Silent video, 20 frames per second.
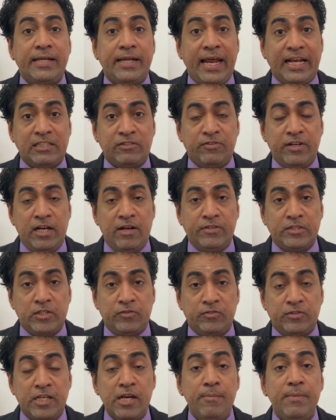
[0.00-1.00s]
tax-free allowance
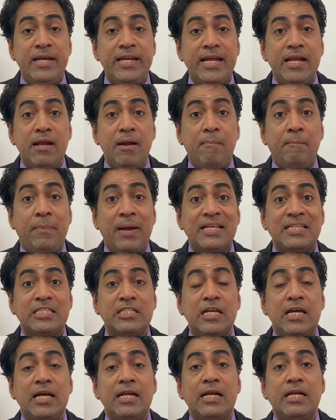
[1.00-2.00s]
of 3 million
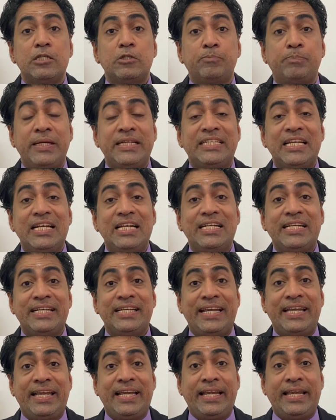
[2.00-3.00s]
plus special
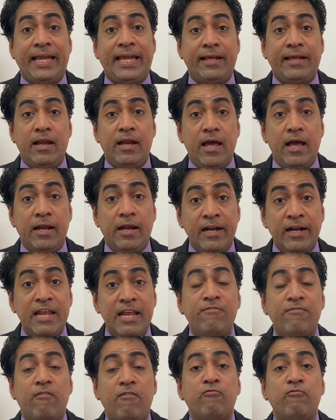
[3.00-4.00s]

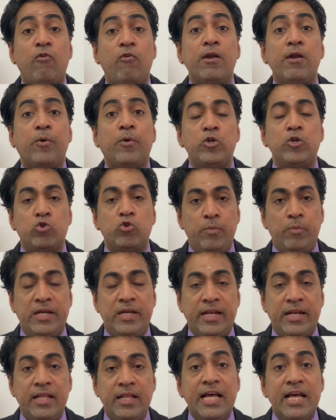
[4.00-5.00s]
relief of 1.2
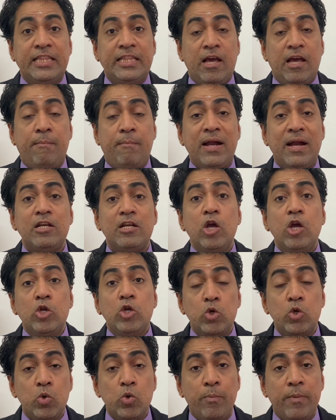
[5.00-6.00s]
million.
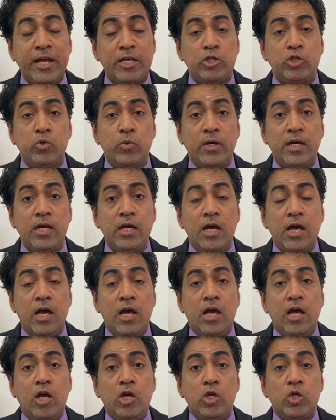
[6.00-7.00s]
But you make sure
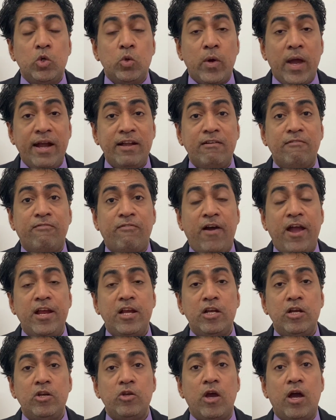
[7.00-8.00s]
you have to
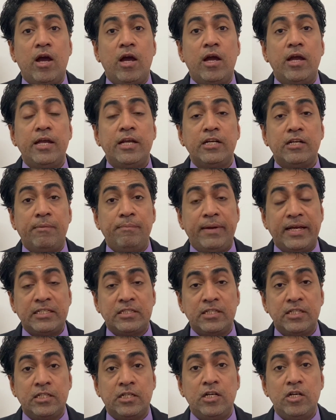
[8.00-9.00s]
file your income
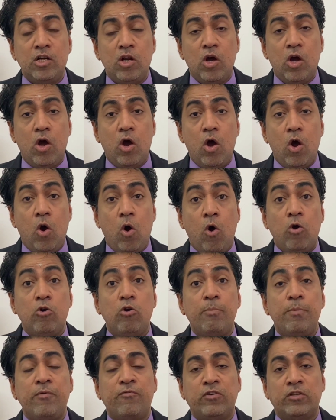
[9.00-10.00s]
tax return or
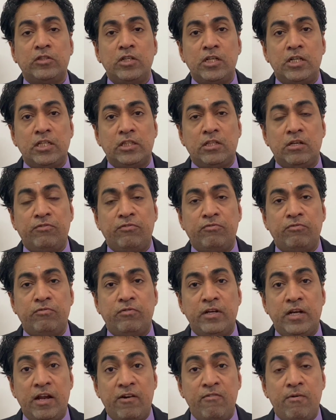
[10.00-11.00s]
no before 30th
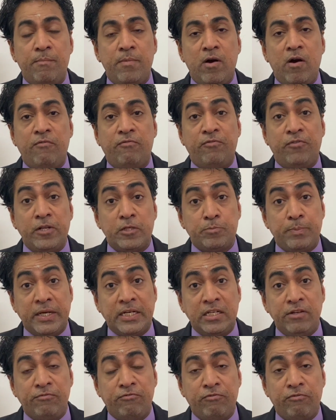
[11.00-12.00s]
of November of
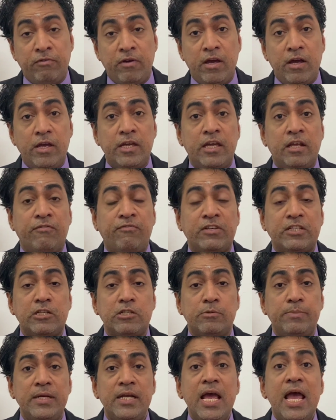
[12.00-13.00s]
respective year of
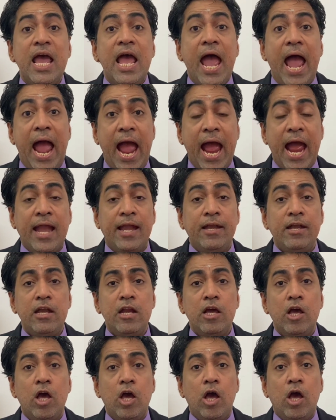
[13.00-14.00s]
assessment,
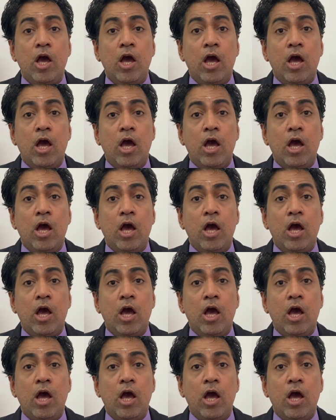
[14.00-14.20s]
and